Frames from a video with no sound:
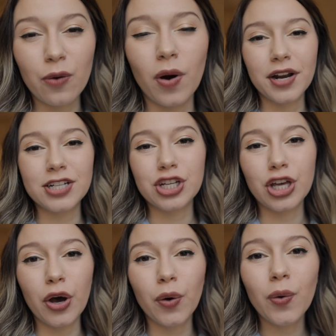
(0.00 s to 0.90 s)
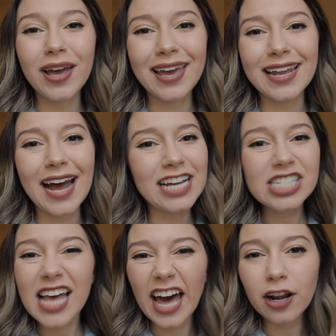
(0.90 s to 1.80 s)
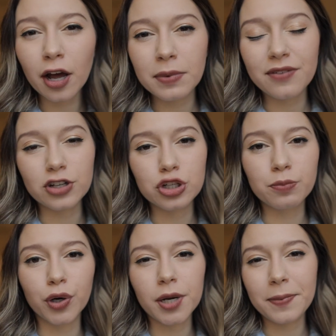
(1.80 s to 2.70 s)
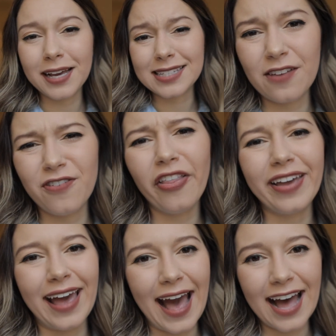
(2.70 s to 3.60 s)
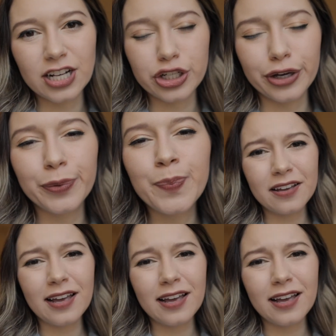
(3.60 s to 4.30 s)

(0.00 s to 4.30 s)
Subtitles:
wanted to go, and I just had it on my vision board because I felt like I had to.